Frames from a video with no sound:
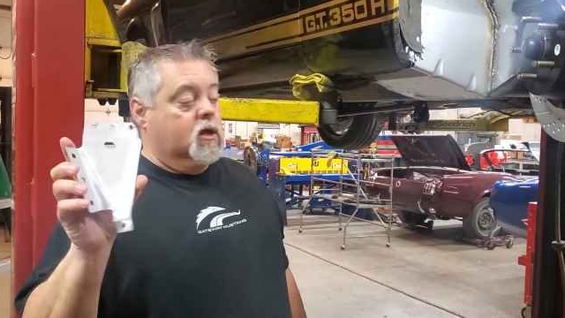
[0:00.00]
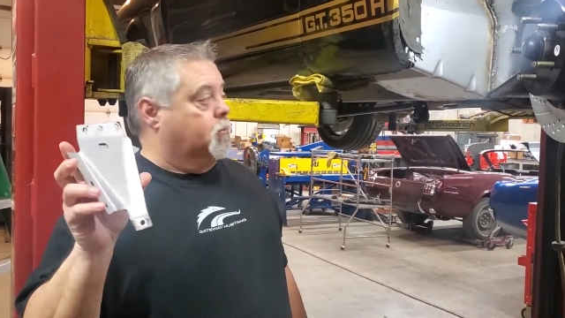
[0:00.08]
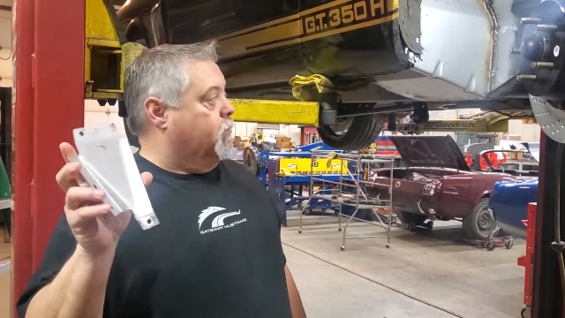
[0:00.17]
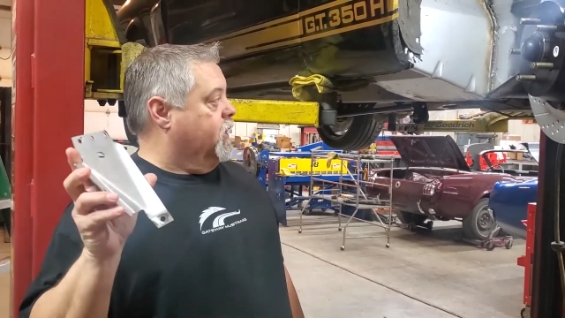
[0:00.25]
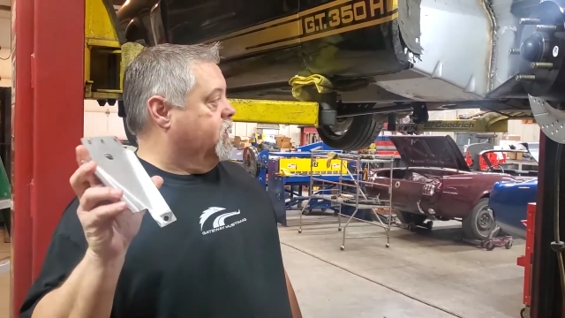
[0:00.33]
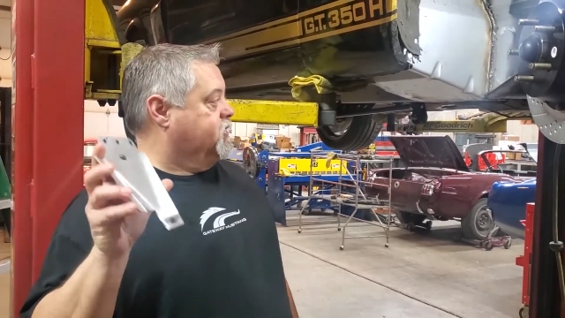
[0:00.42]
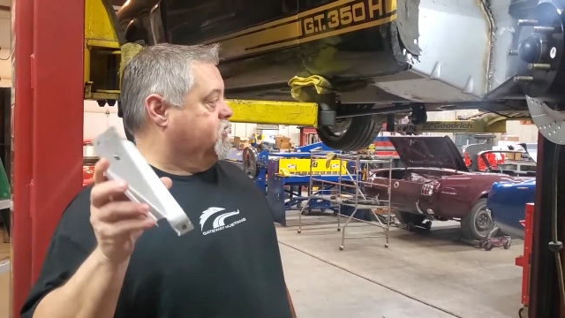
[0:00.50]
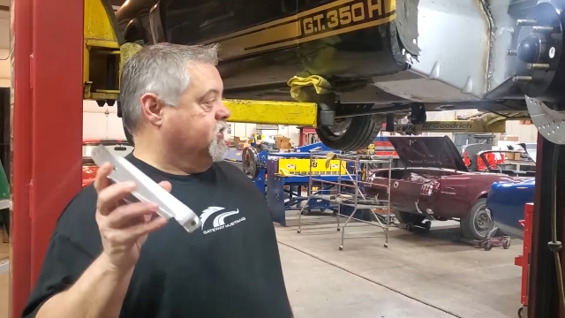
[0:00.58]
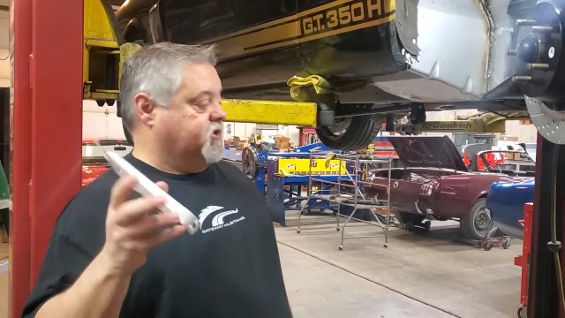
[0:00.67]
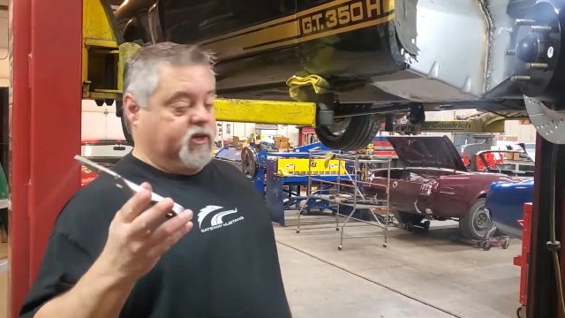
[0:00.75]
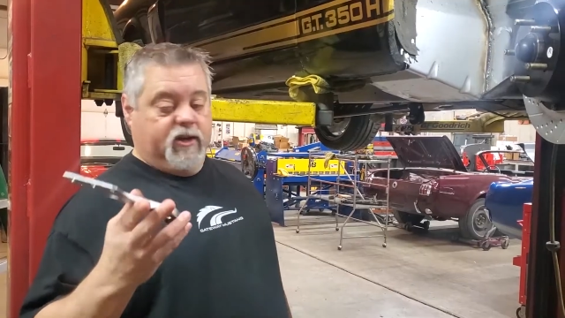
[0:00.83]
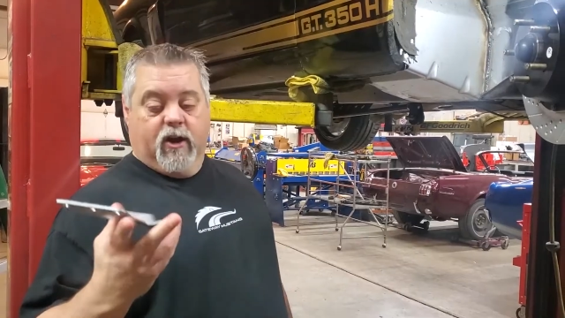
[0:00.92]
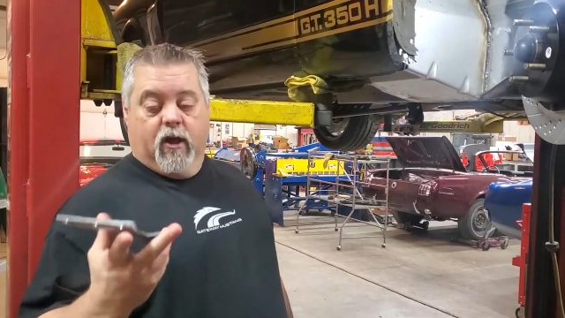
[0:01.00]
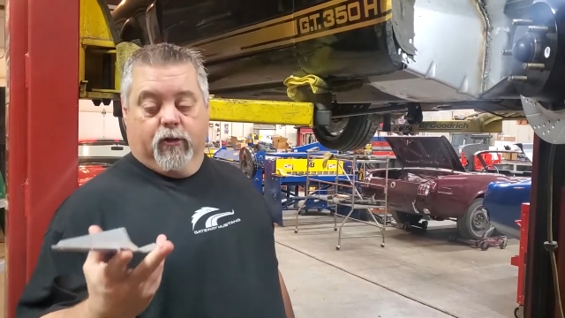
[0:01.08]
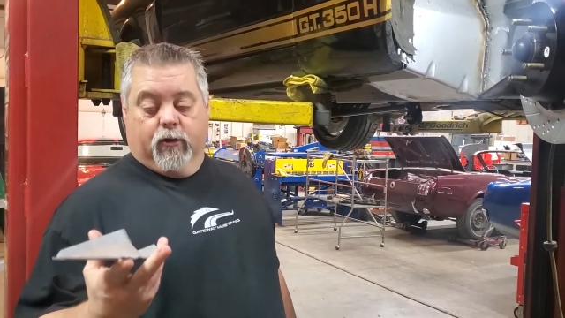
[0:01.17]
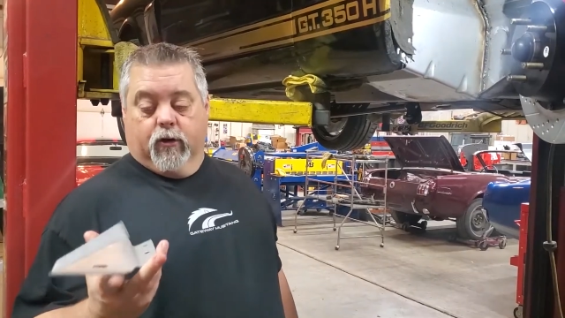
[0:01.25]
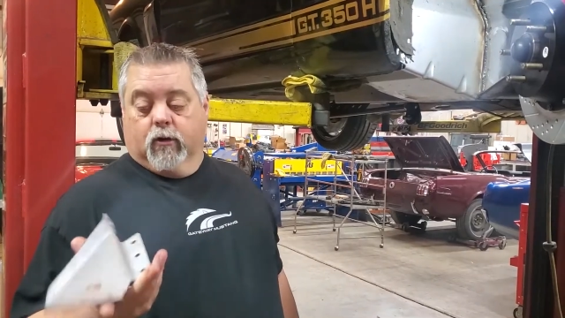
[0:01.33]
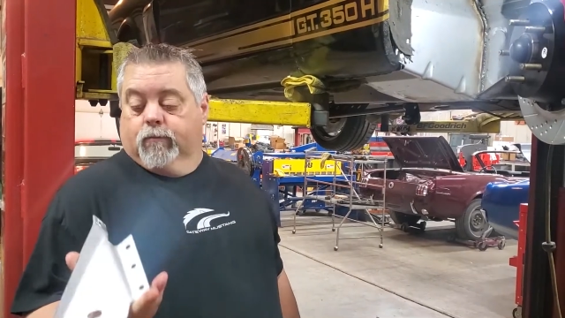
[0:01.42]
but it's just
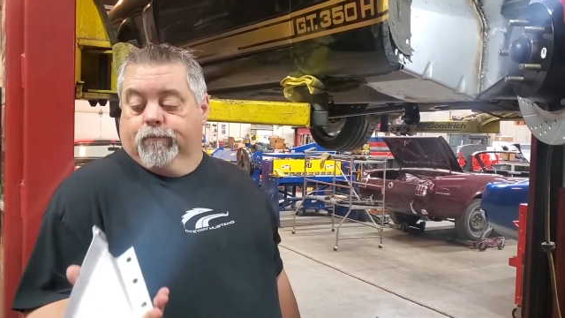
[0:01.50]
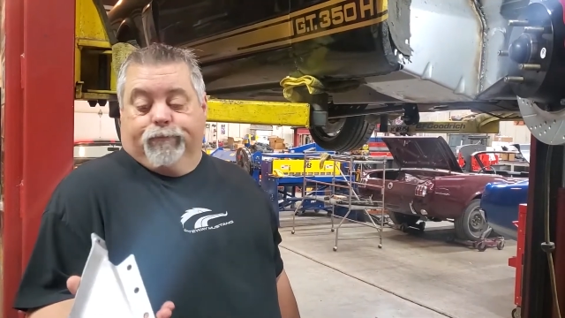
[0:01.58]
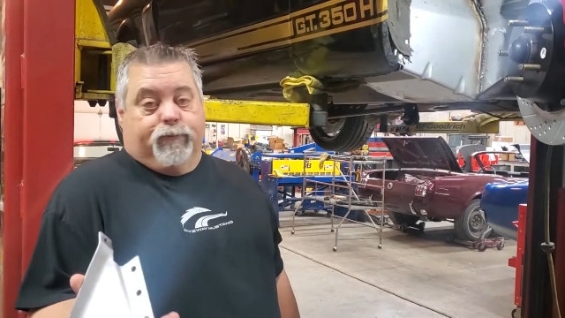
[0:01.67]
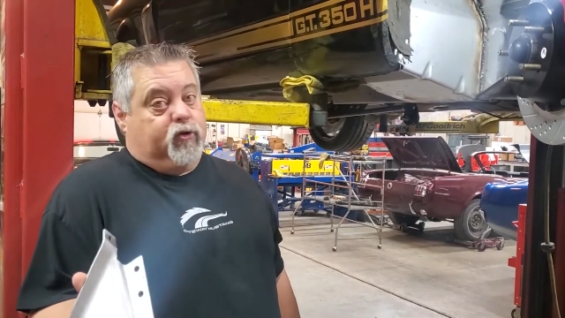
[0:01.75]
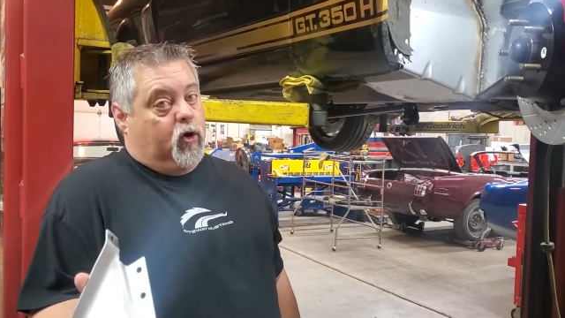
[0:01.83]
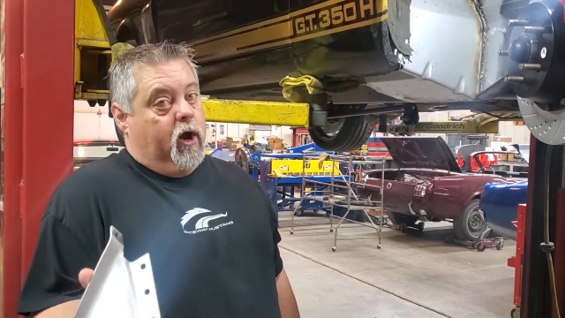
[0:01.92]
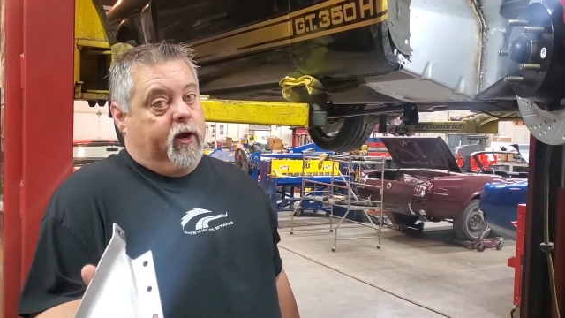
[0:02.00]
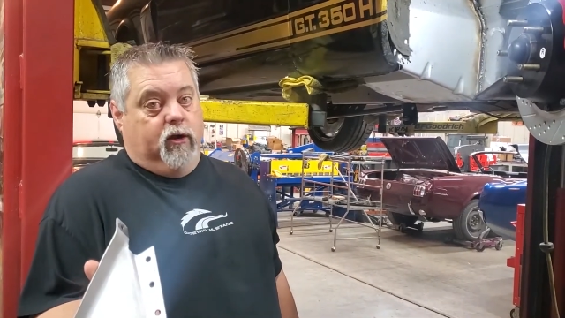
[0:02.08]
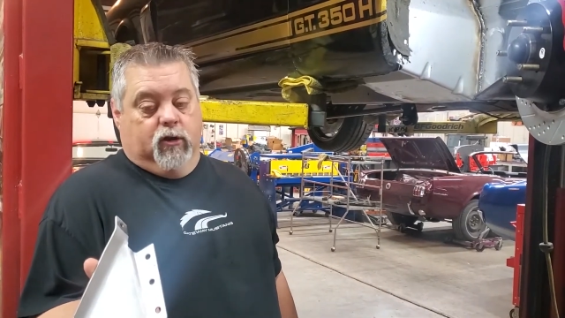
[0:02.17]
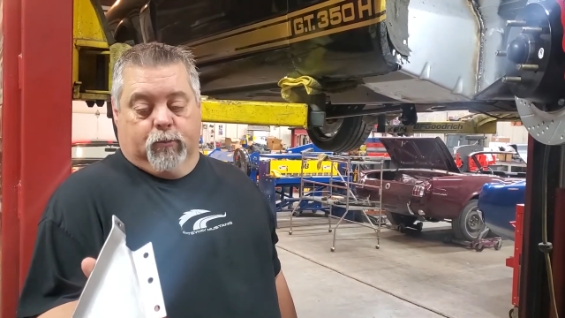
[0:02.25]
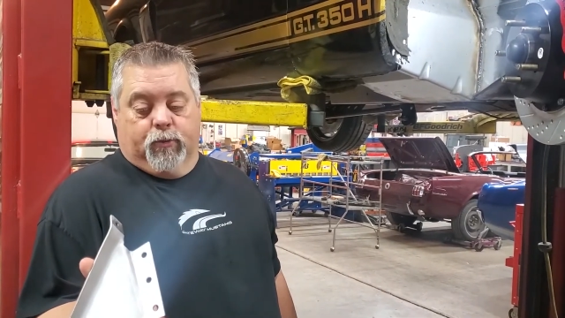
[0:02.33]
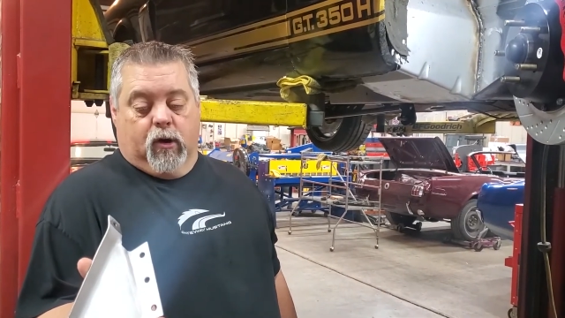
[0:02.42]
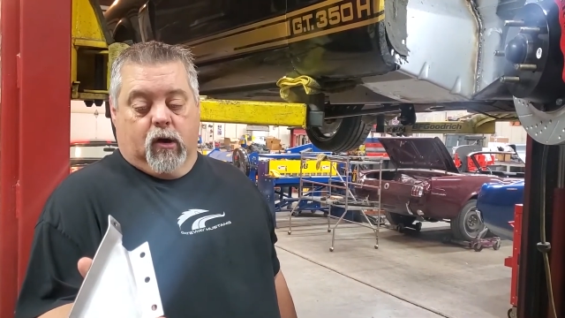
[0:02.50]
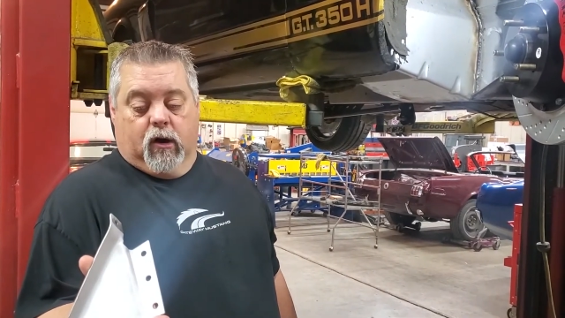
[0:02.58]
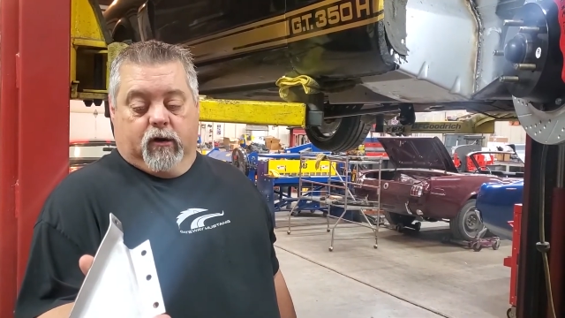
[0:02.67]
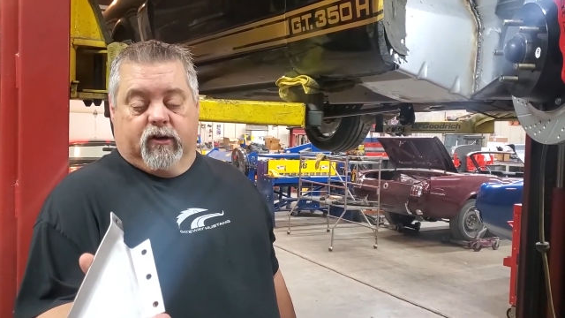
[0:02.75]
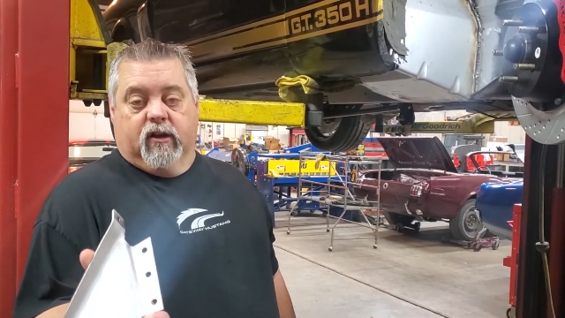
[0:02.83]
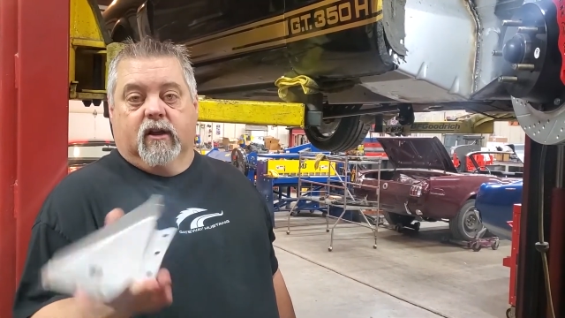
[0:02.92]
another triangular part